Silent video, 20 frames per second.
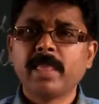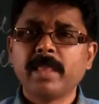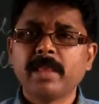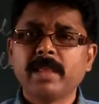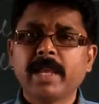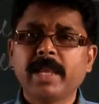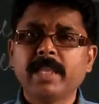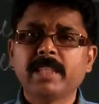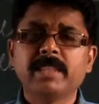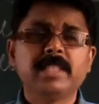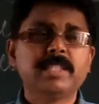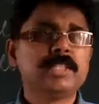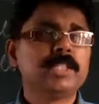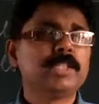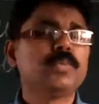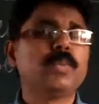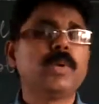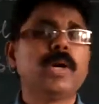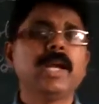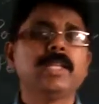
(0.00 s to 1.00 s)
And this
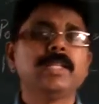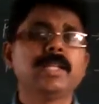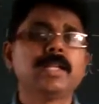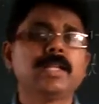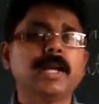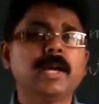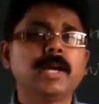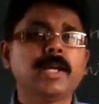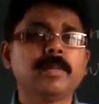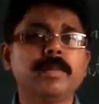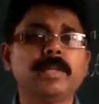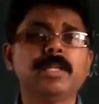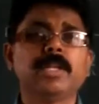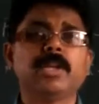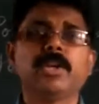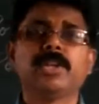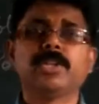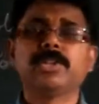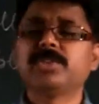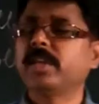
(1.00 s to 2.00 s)
is why the carbon
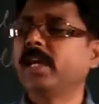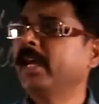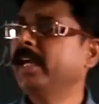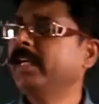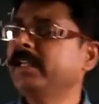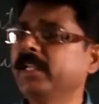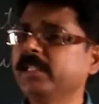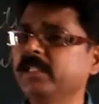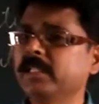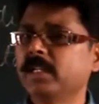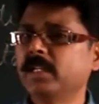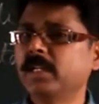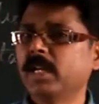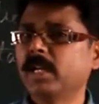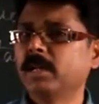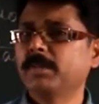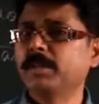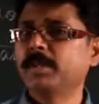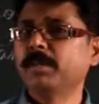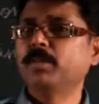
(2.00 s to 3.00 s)
dioxide and the
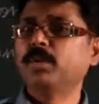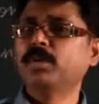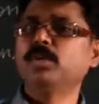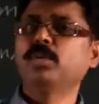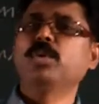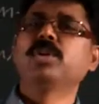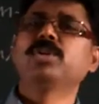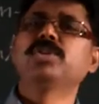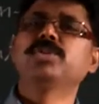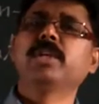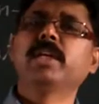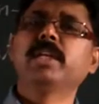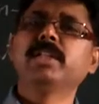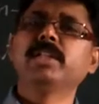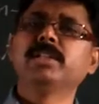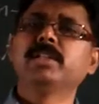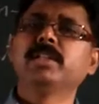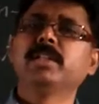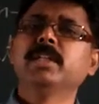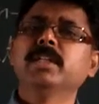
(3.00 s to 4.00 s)
carbon
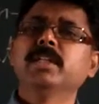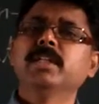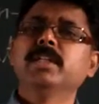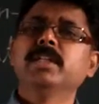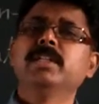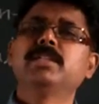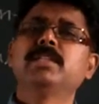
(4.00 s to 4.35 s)
monoxide, it is